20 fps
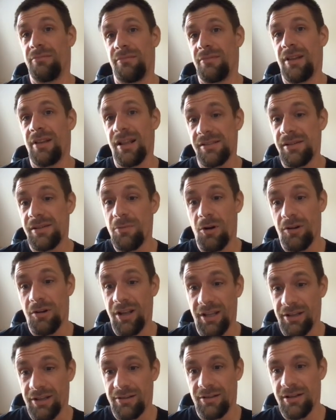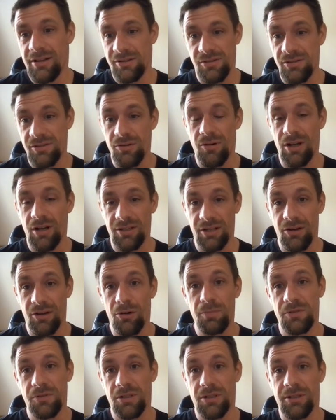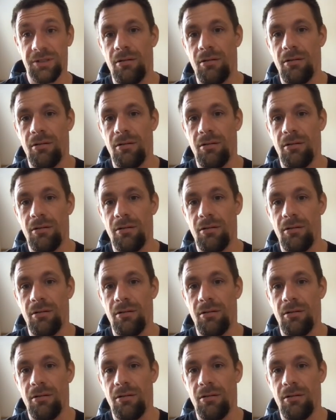That's about it. There's no other option.